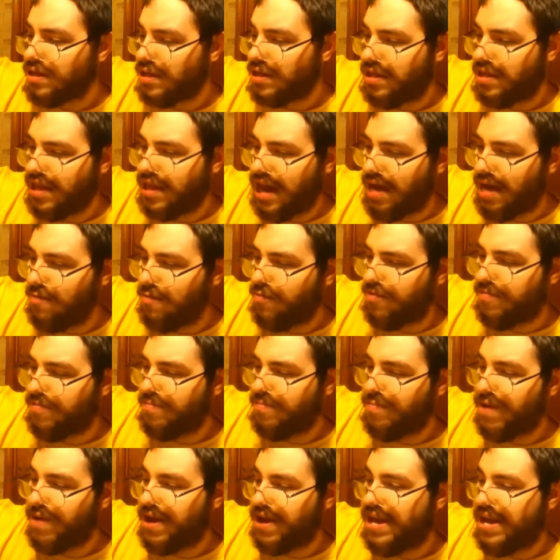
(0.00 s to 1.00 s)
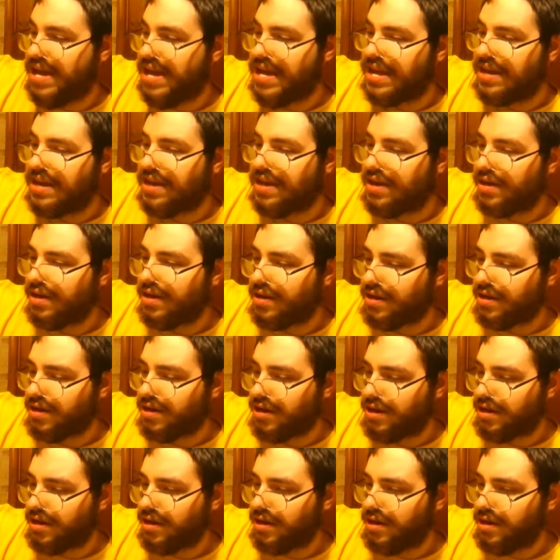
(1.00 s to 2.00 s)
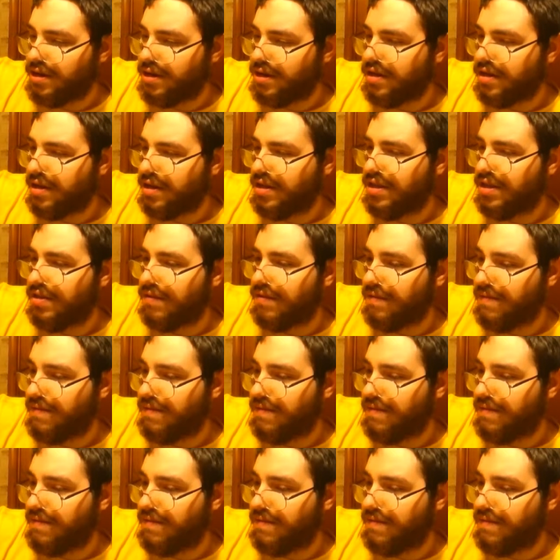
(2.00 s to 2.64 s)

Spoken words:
That one being the